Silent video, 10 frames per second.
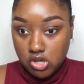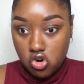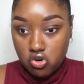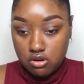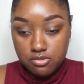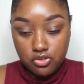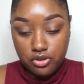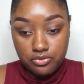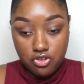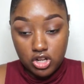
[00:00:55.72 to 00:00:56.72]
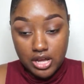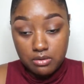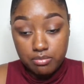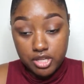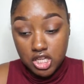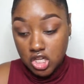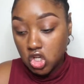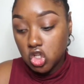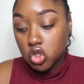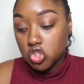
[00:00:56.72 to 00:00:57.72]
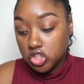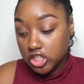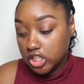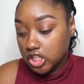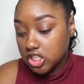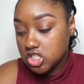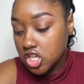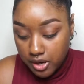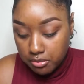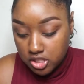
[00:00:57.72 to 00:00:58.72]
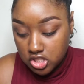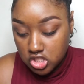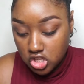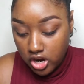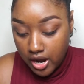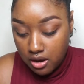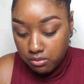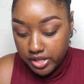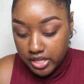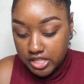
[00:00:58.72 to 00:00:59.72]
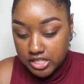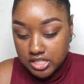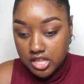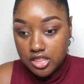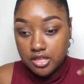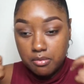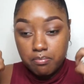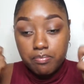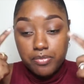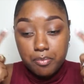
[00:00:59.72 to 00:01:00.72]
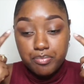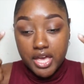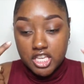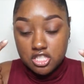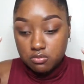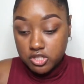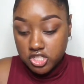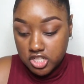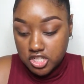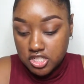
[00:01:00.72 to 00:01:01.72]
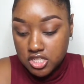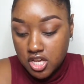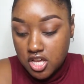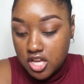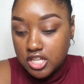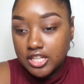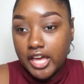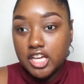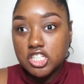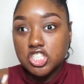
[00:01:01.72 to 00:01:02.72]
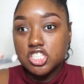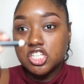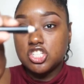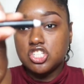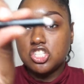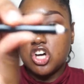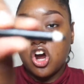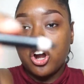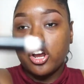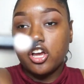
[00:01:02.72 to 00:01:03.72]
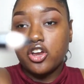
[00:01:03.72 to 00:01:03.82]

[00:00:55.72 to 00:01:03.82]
horrible. The fallout would be ridiculous. What I'm gonna start out with is the base, which is just a dark